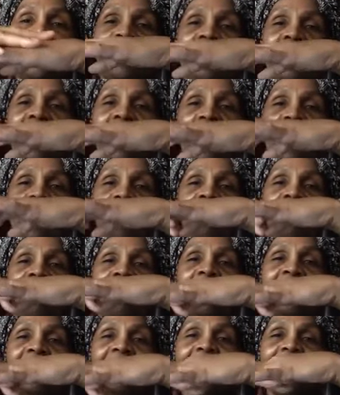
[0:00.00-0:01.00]
Now
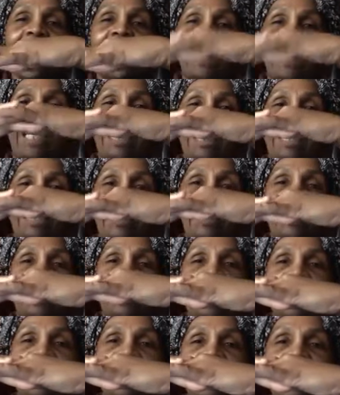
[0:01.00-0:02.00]
it's like
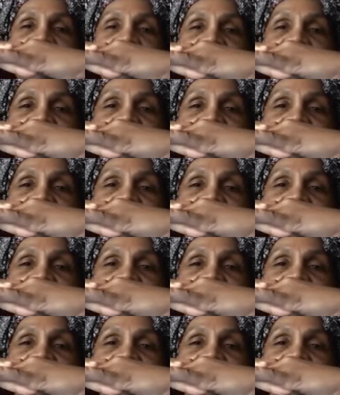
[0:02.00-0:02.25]
this.